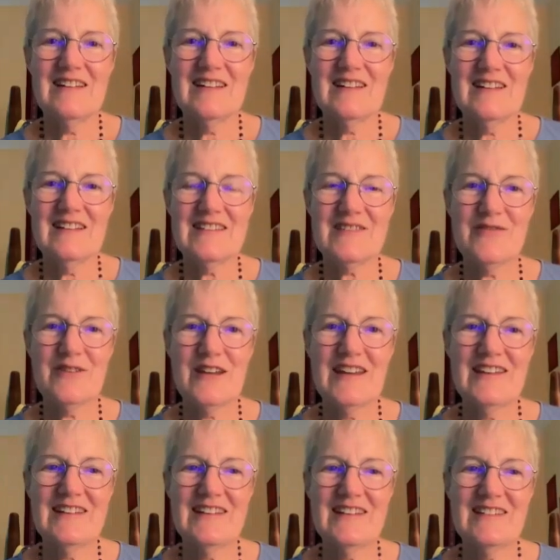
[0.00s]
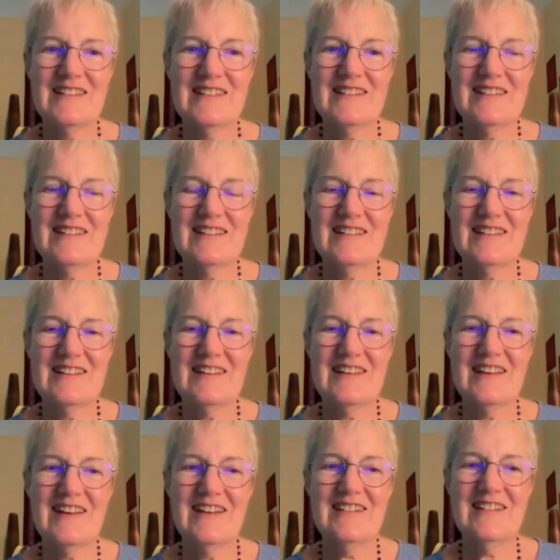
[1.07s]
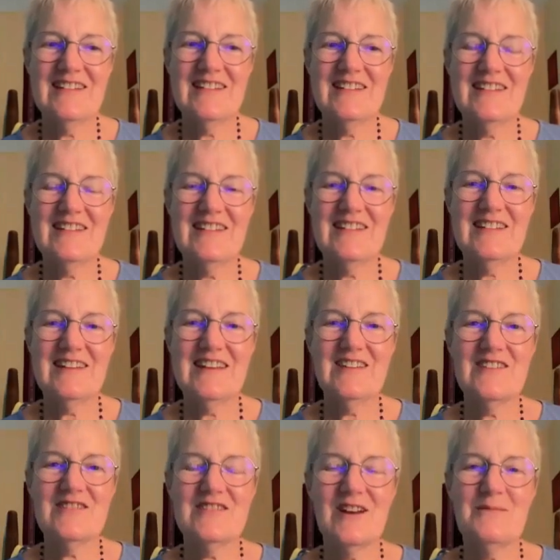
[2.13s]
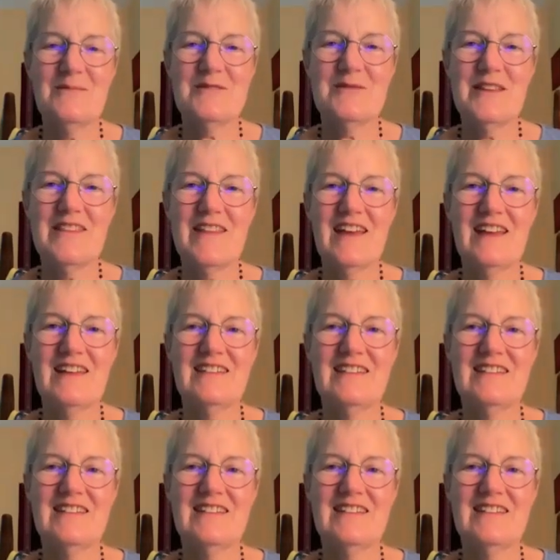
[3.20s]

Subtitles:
That's great. Yeah. Take your time doing that.